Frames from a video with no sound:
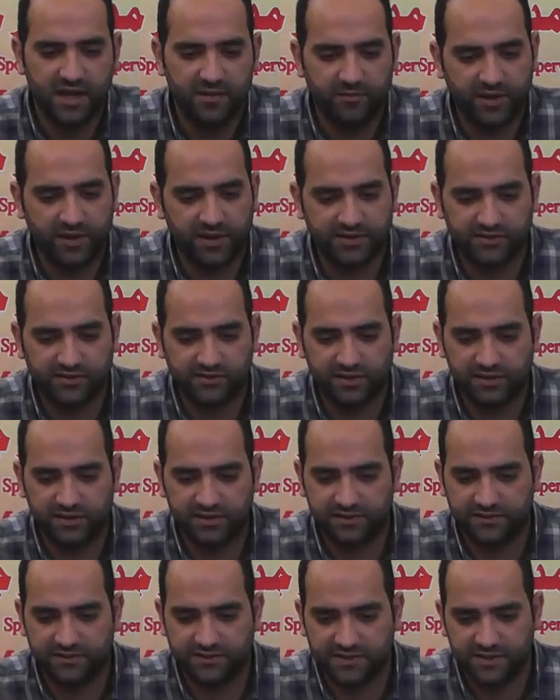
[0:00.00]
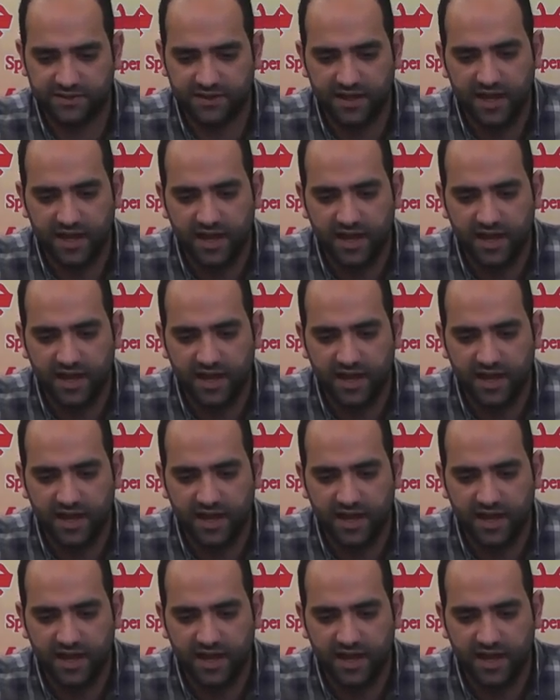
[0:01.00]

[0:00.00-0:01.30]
by his relatives